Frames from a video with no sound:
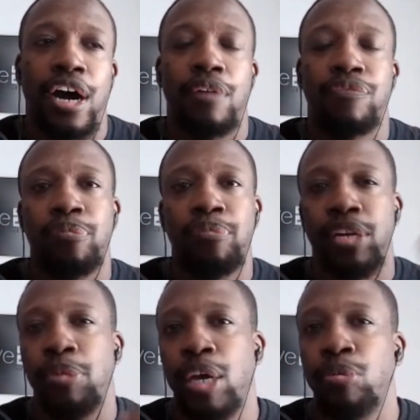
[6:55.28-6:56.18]
For me
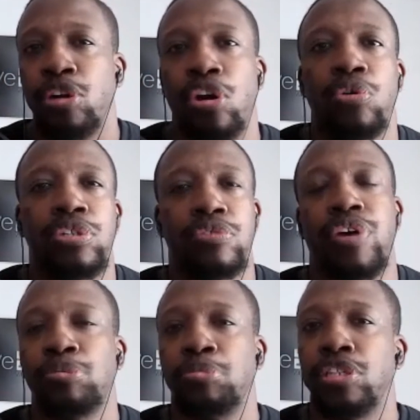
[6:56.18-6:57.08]
to be able to go into
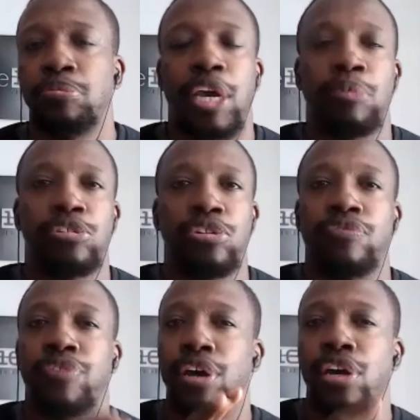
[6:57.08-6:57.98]
FreshBooks and be able to look
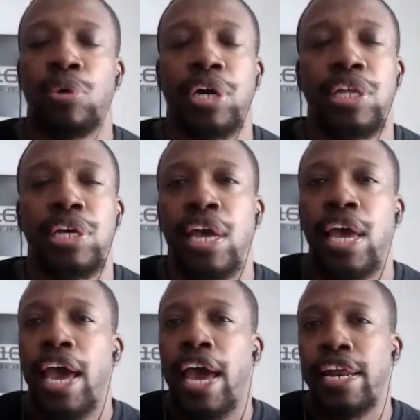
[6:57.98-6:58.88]
very quickly
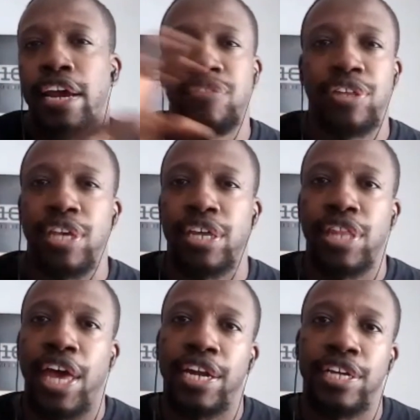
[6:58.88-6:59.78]
at everything
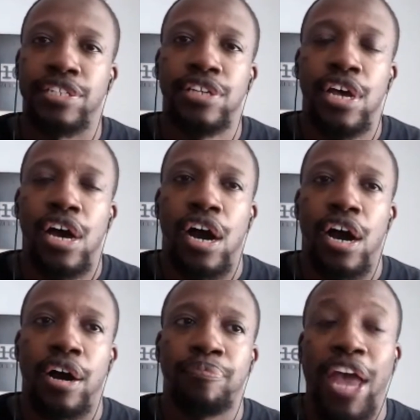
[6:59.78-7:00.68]
that is
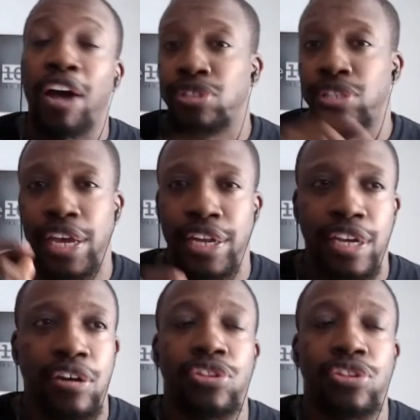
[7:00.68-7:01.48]
outstanding or